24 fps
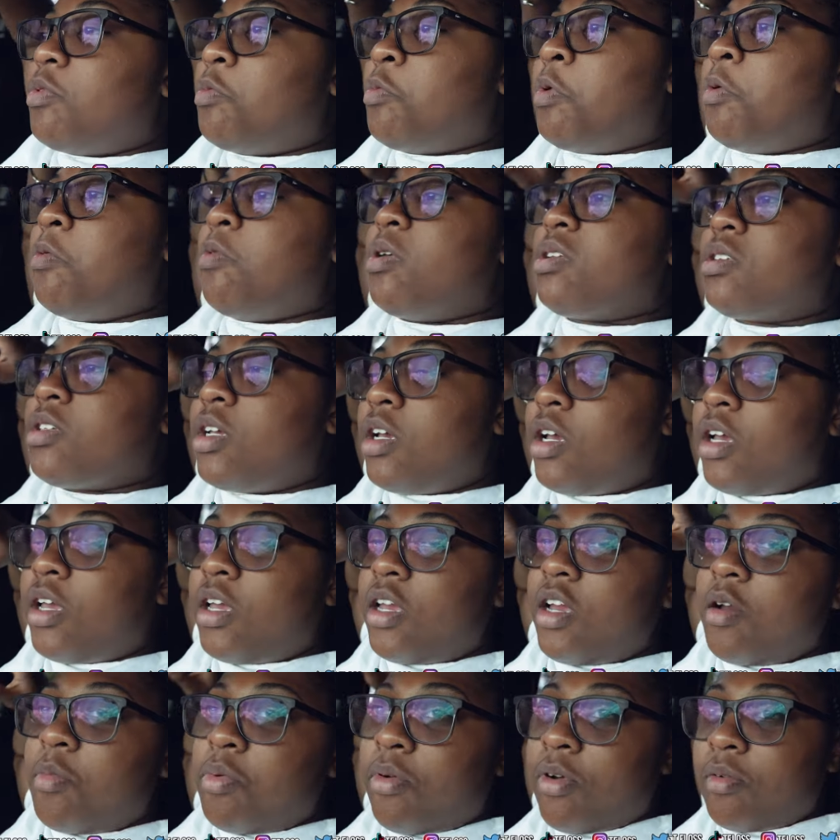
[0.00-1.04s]
we went to her
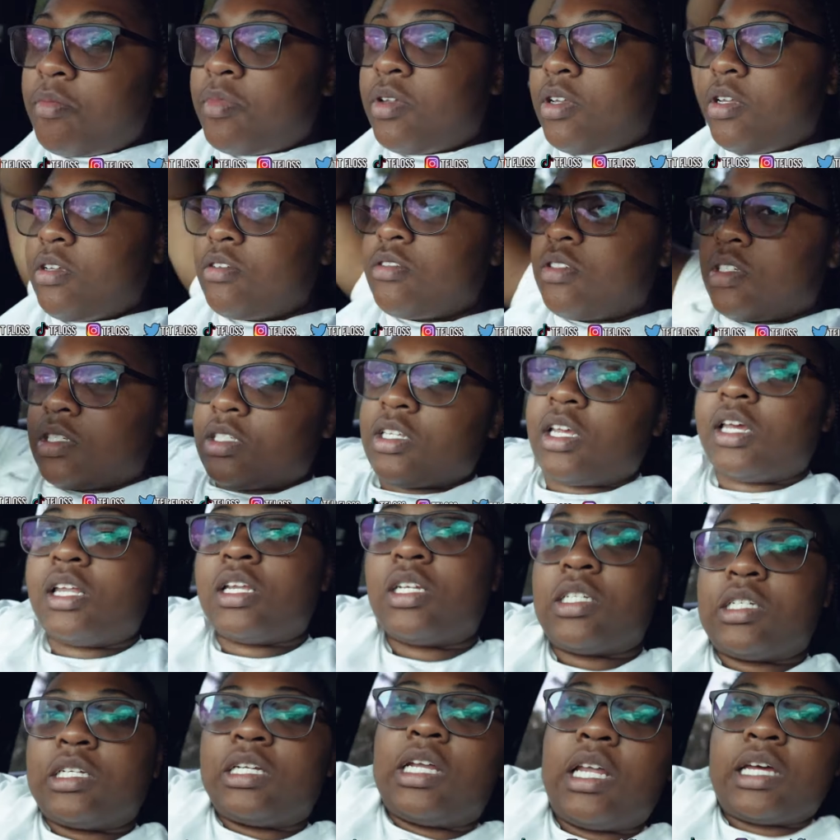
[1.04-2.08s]
hair appointment, there's this
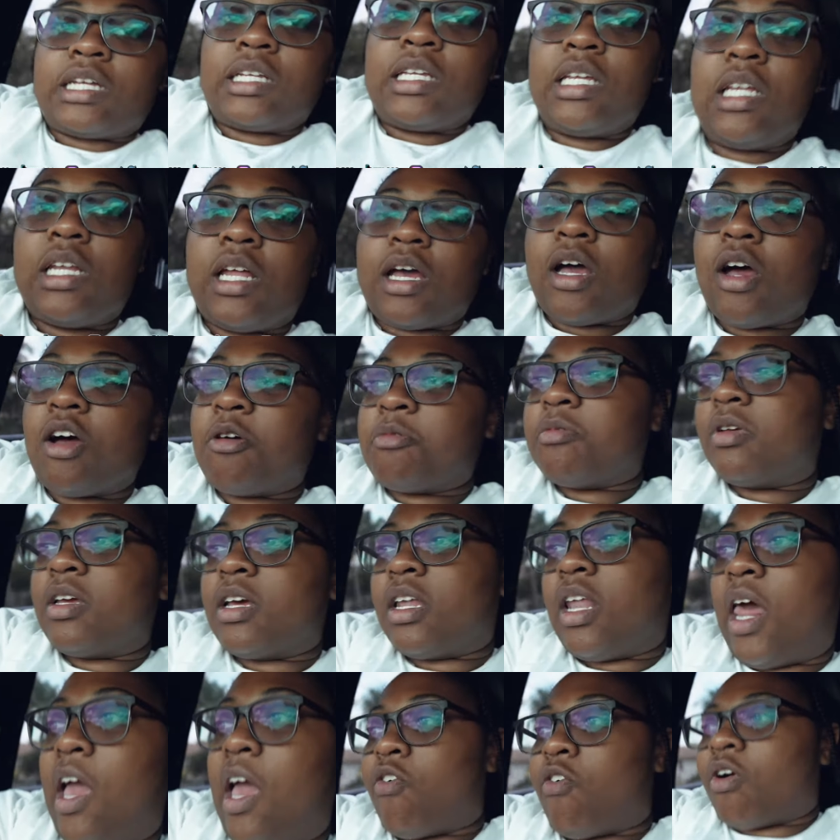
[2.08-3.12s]
lady, she like needed help
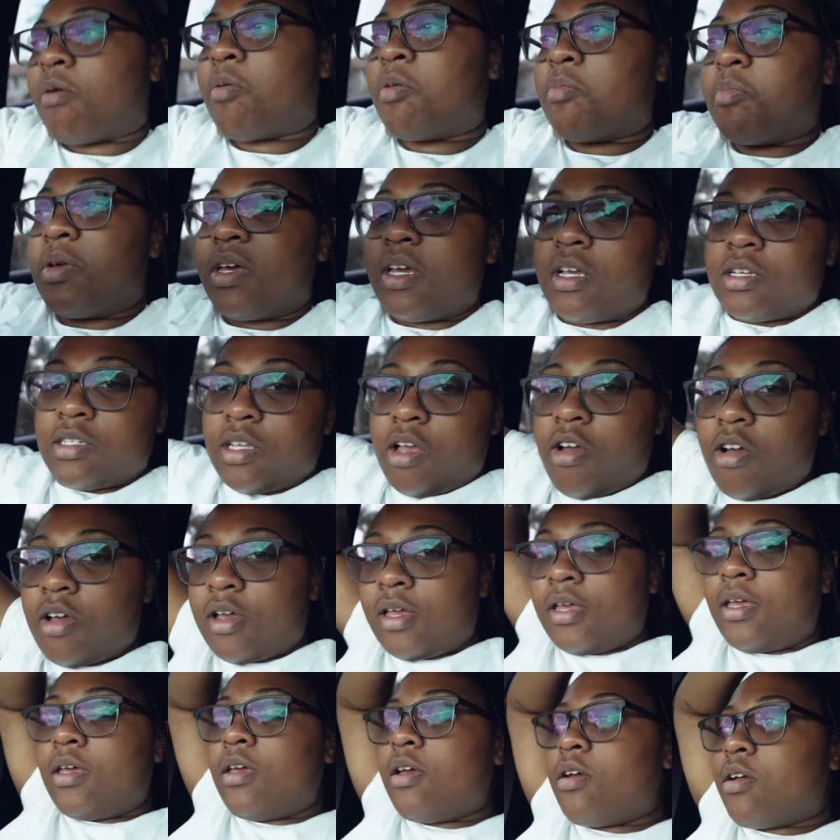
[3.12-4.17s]
getting rubber bands on
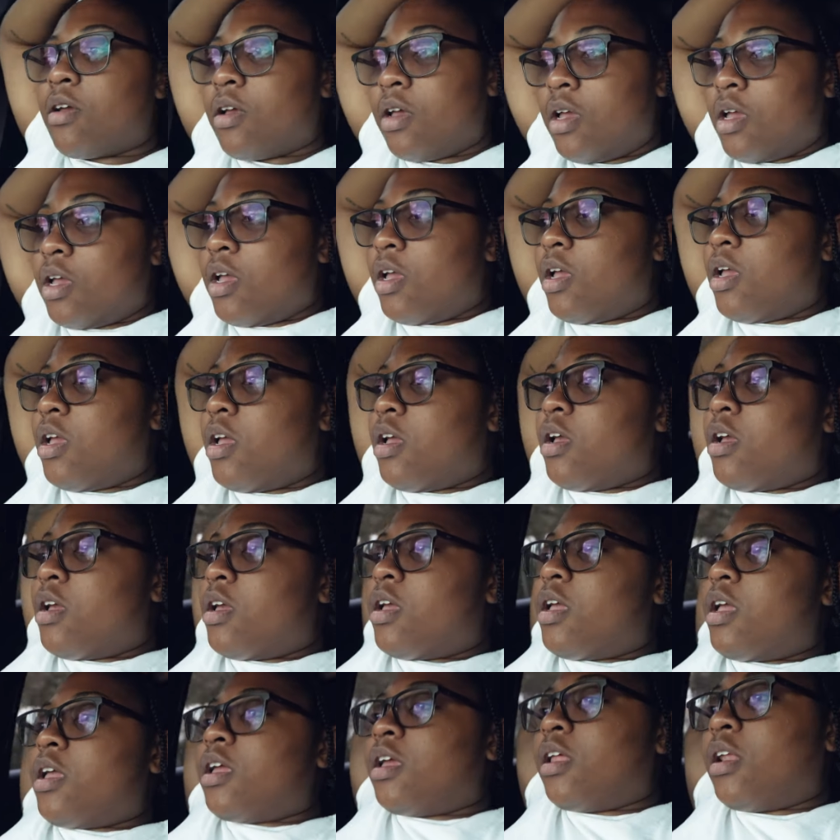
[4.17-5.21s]
her hair,
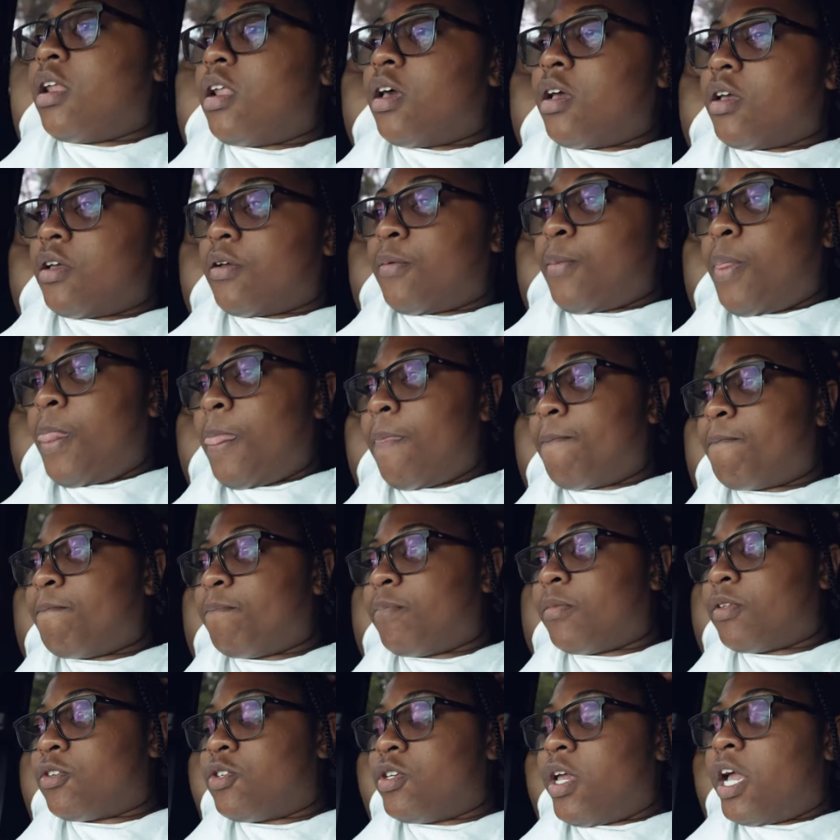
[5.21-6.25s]
and like
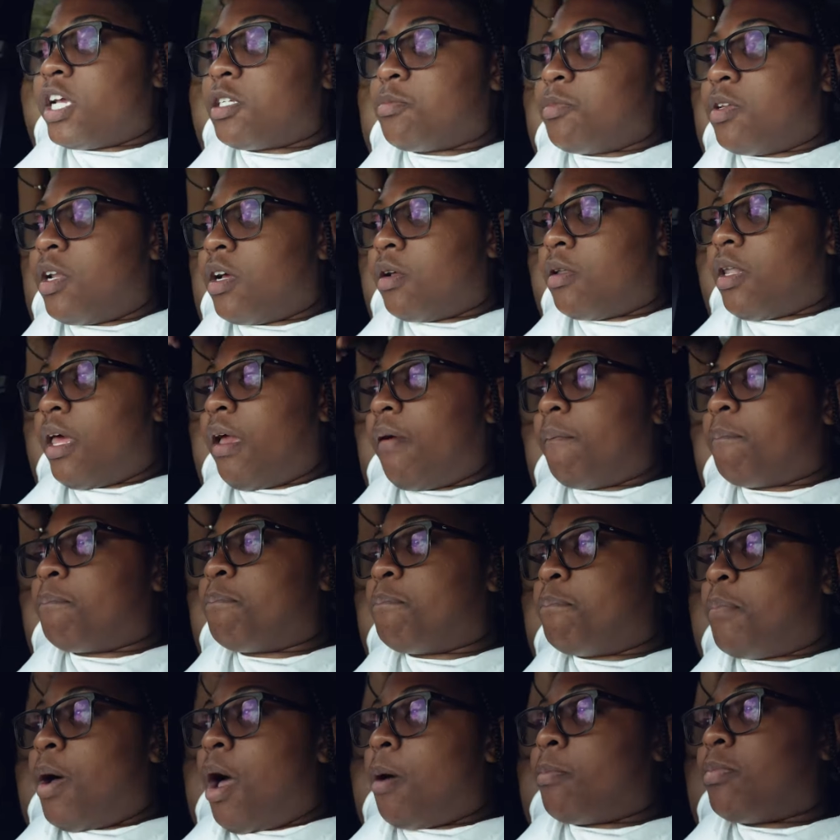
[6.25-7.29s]
she asked me to like
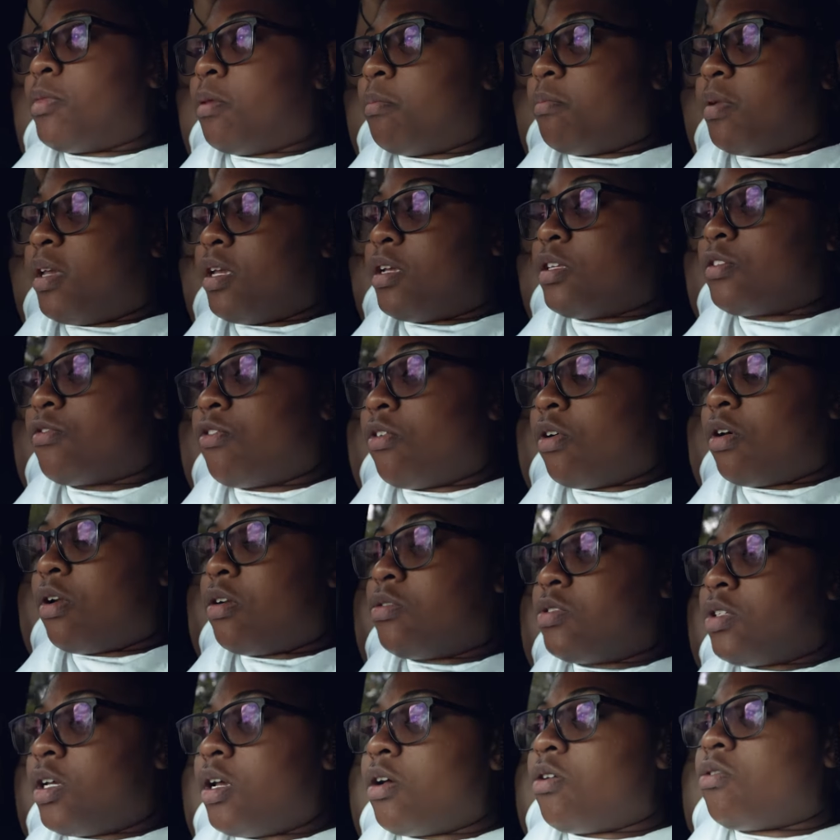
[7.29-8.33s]
pop the bands for her, and
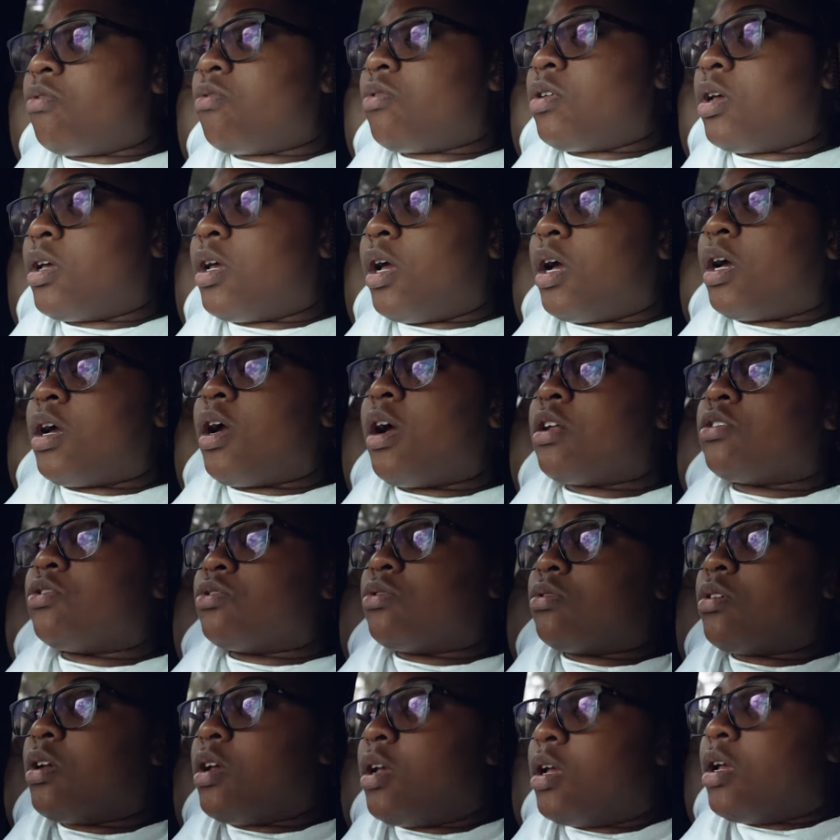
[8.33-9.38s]
I was like, okay, I got you.
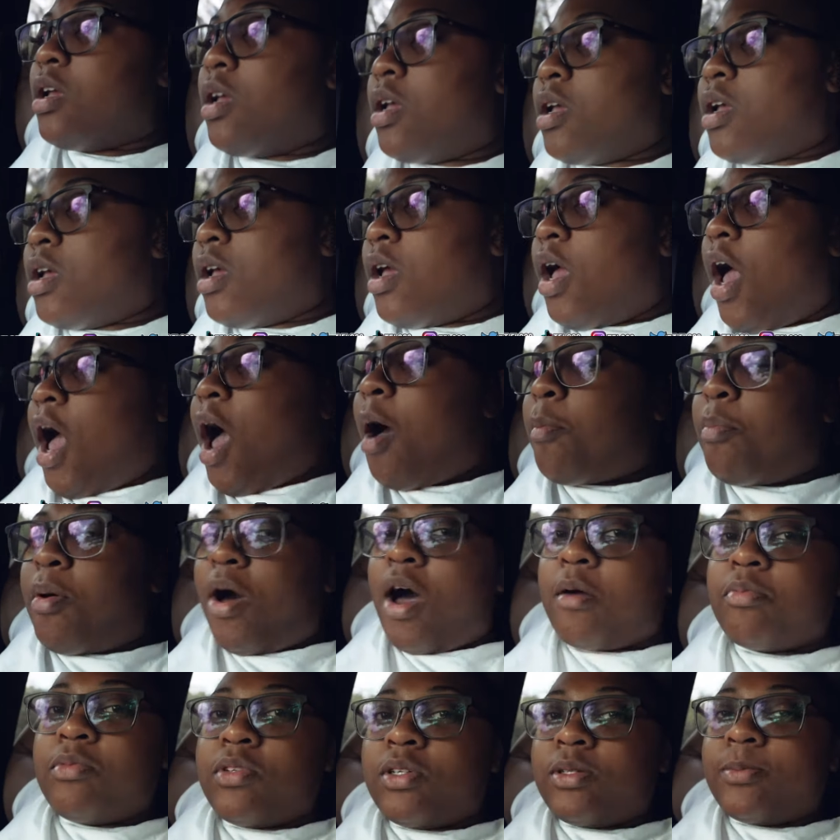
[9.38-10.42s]
I
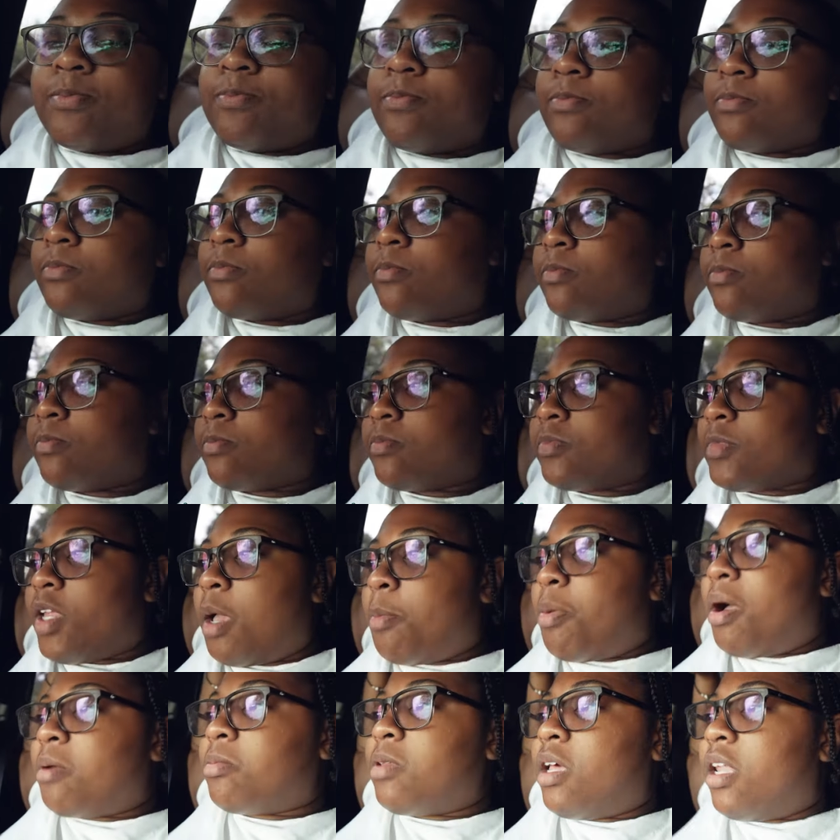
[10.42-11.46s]

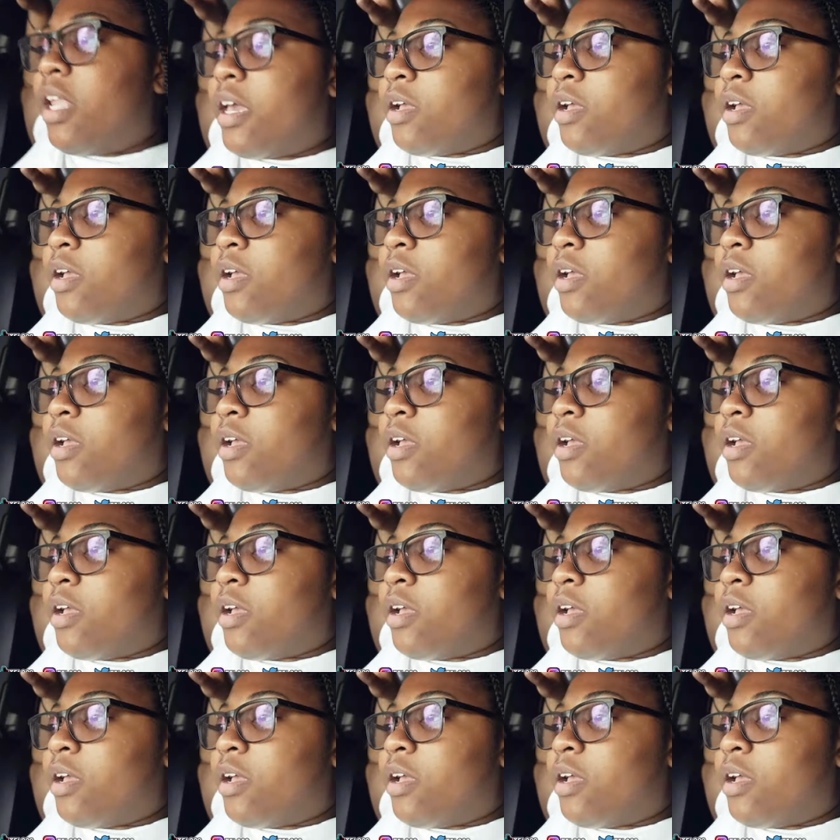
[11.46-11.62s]
popped out